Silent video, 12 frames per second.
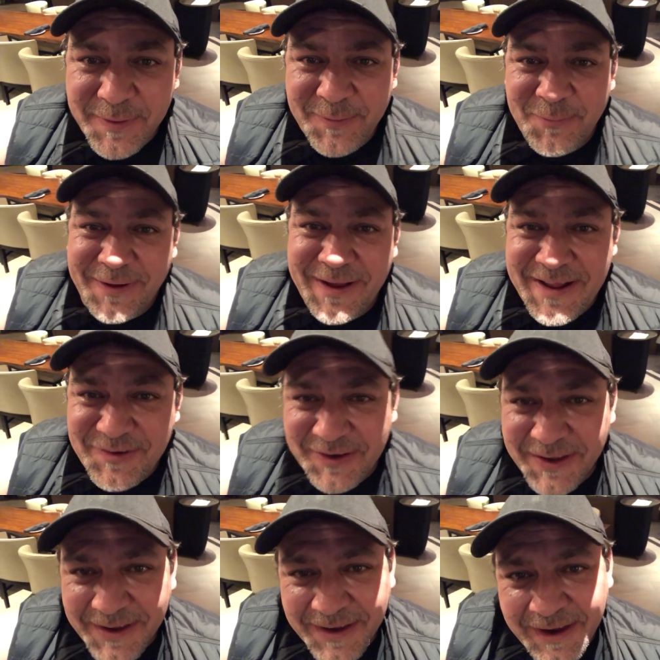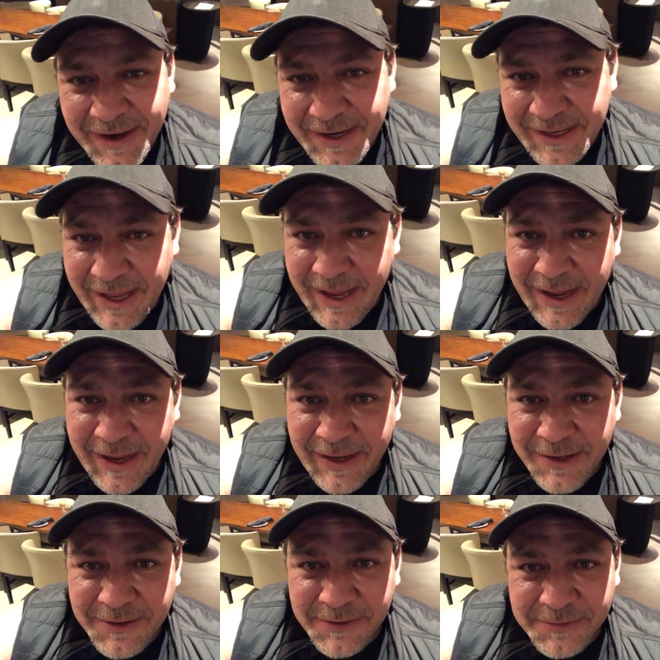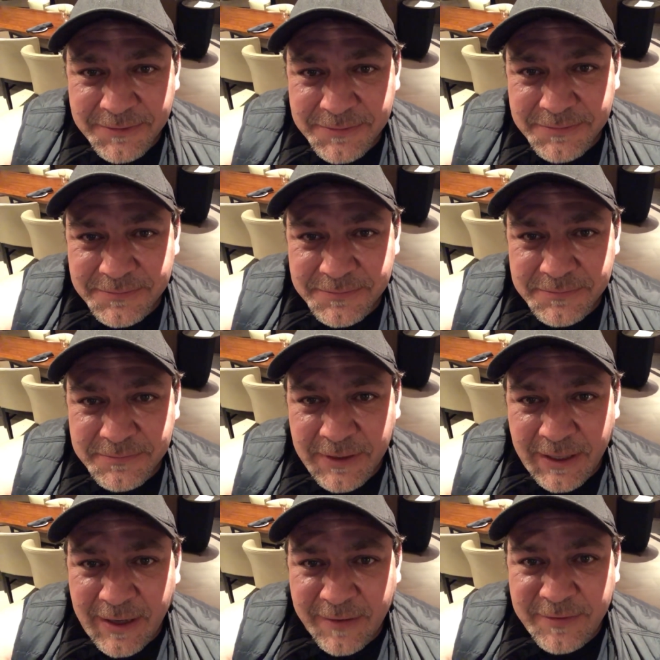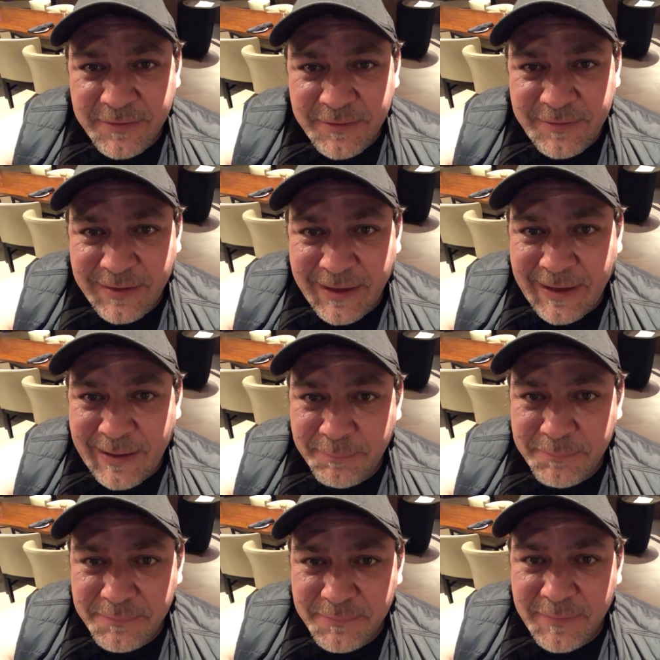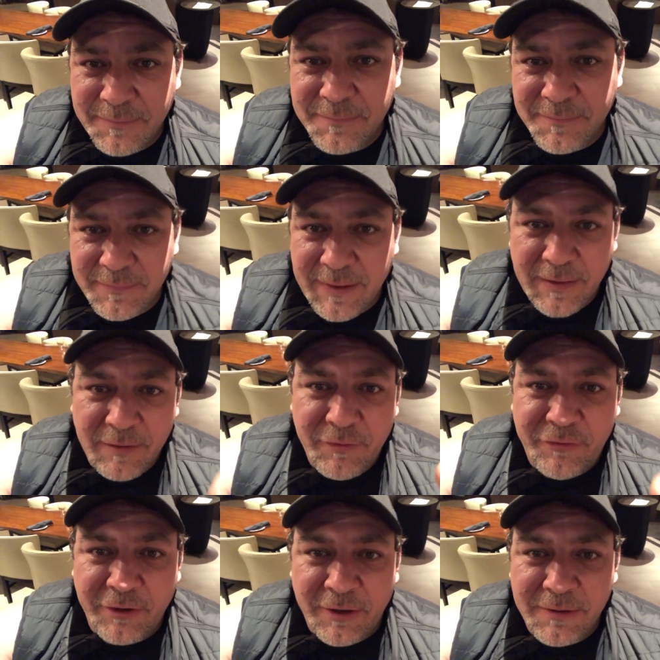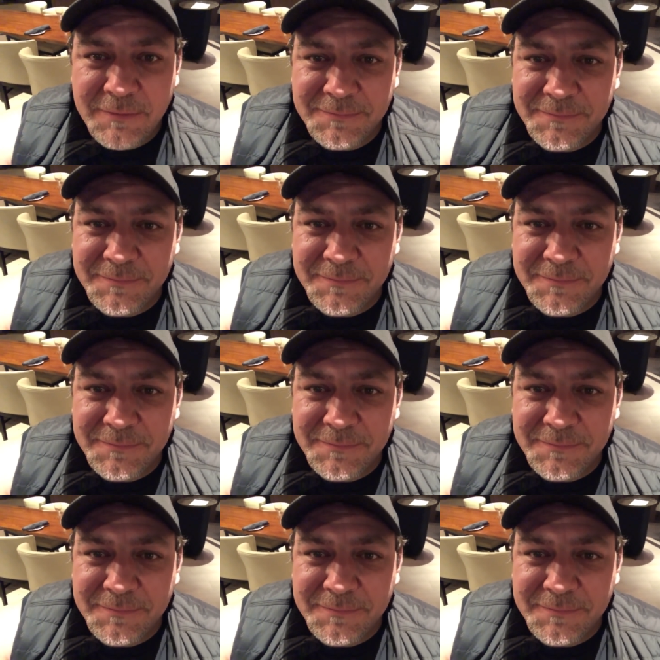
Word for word: Much. Yeah. Ox in the shop. I love your shirt.